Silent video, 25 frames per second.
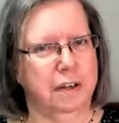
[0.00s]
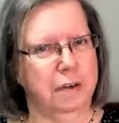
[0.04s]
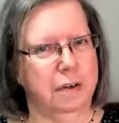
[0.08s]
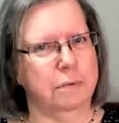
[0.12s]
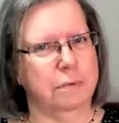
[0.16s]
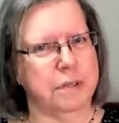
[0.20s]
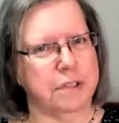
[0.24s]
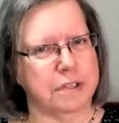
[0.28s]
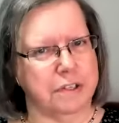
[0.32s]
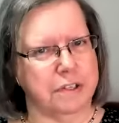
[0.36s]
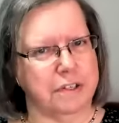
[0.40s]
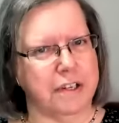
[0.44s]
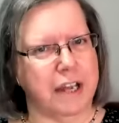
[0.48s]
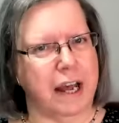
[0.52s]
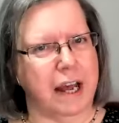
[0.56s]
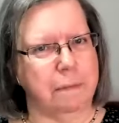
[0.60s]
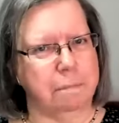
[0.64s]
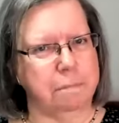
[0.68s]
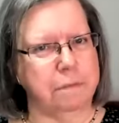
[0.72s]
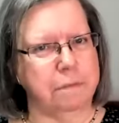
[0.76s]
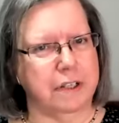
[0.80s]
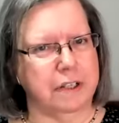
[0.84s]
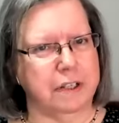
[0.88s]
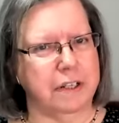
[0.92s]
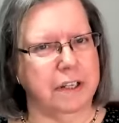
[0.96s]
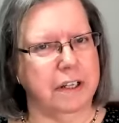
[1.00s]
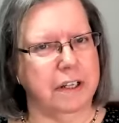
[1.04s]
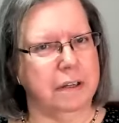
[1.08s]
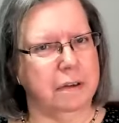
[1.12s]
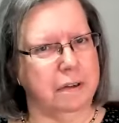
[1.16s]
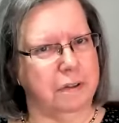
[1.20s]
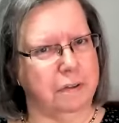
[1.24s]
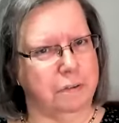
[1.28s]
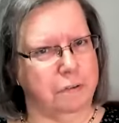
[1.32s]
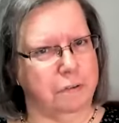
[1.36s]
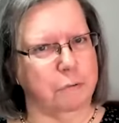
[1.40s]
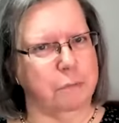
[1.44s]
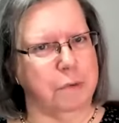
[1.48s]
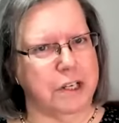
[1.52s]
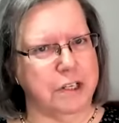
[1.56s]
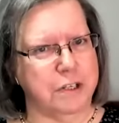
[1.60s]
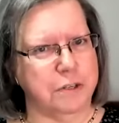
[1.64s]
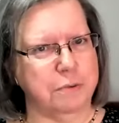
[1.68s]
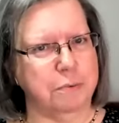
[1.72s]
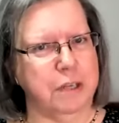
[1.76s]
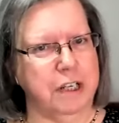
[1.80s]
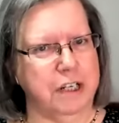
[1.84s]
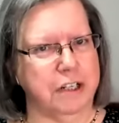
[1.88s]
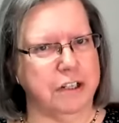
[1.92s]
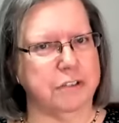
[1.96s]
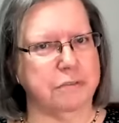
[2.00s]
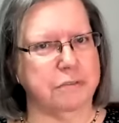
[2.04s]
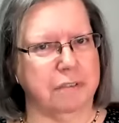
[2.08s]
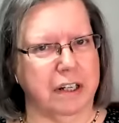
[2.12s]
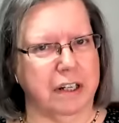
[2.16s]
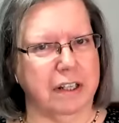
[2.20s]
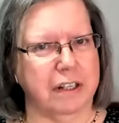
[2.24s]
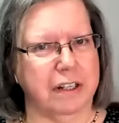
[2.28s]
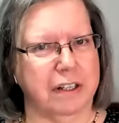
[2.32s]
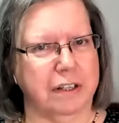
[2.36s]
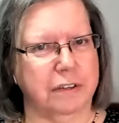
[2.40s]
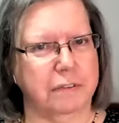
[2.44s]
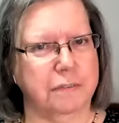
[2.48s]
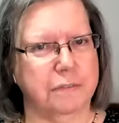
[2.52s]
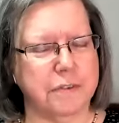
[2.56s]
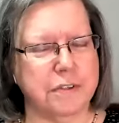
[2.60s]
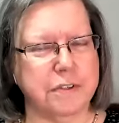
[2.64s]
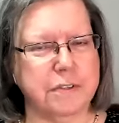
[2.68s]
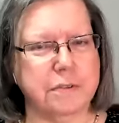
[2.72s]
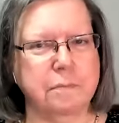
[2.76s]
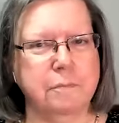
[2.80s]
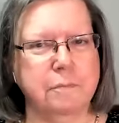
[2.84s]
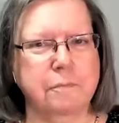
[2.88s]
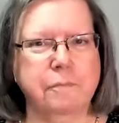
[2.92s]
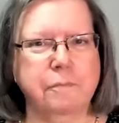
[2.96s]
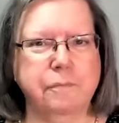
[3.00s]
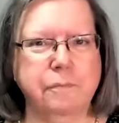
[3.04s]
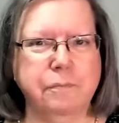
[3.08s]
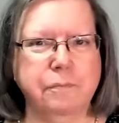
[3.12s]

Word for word: who was adopted through my Swedish relatives.